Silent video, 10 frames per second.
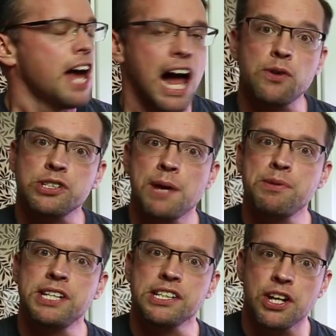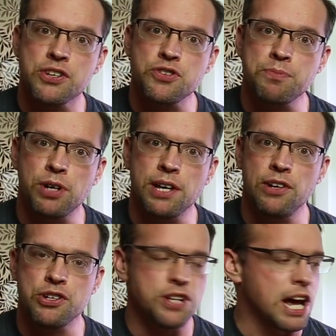Aquascaper 600 by
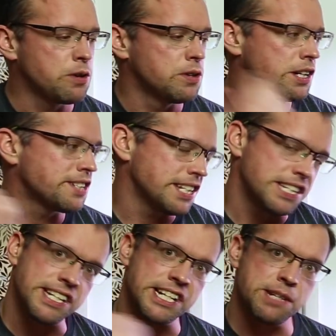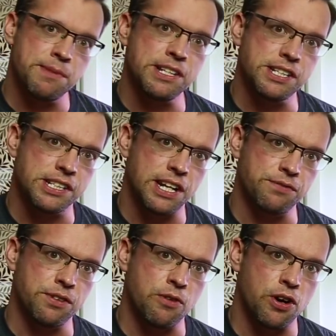Evolution Aqua, 60 centimetres
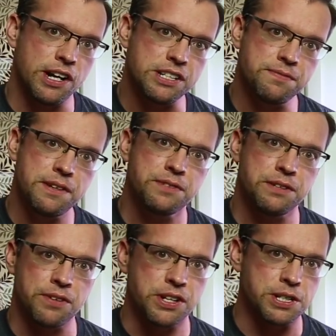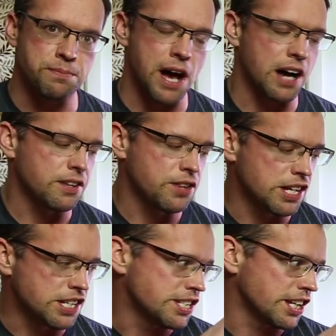left to right, 50 front to back,
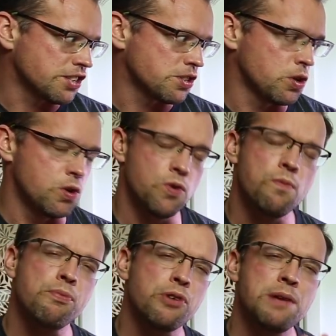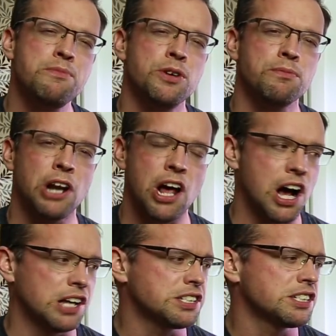36 tall, premium
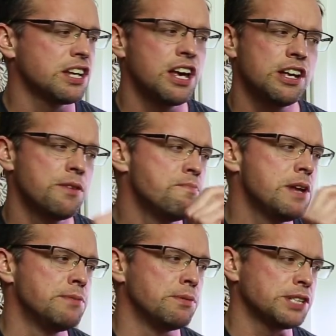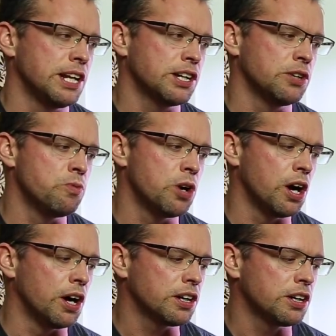glass, minimum silicone
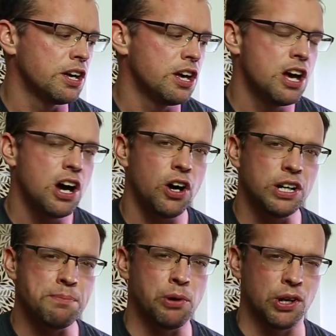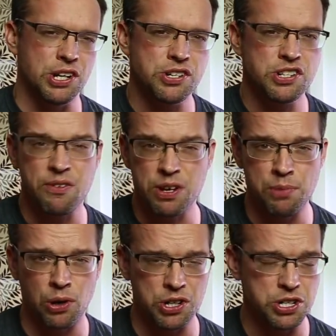work, highly polished, Syrian
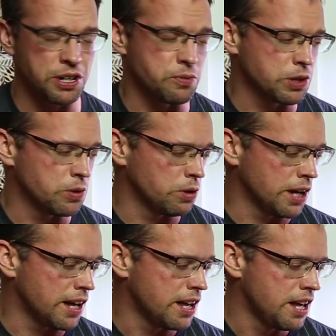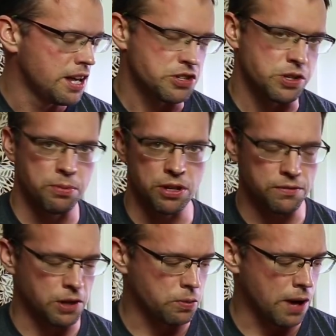polishing we call it. Just a
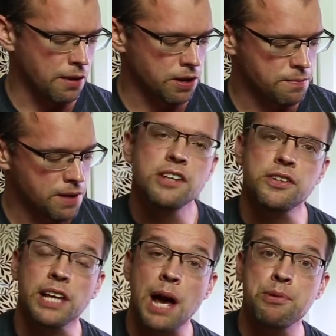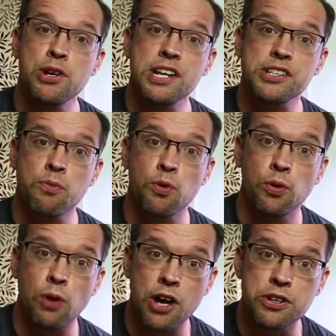beautiful aquarium. So the cabinet is the
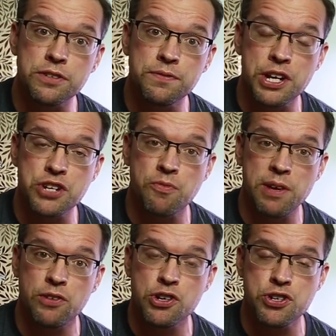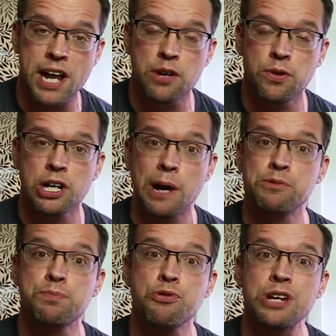royal oak finish from Evolution Aqua,
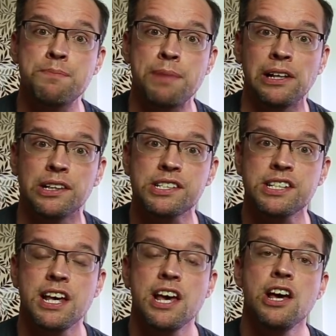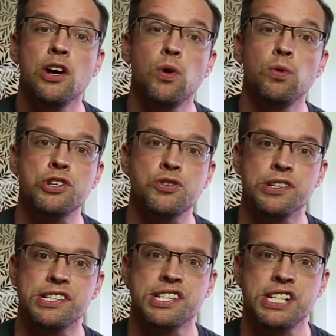comes pre-built, all the
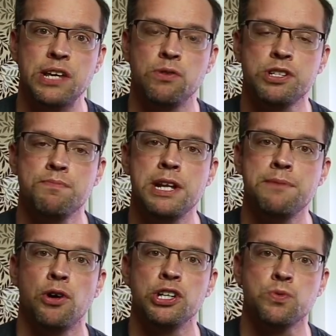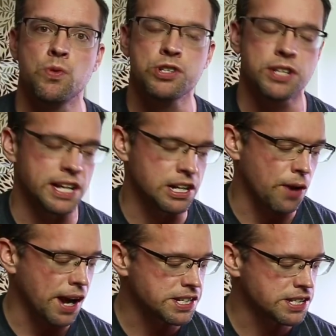joints are sealed to minimise water
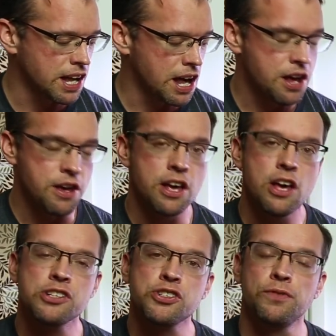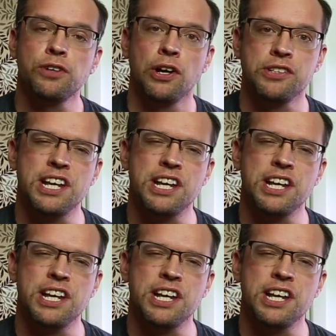ingress, soft close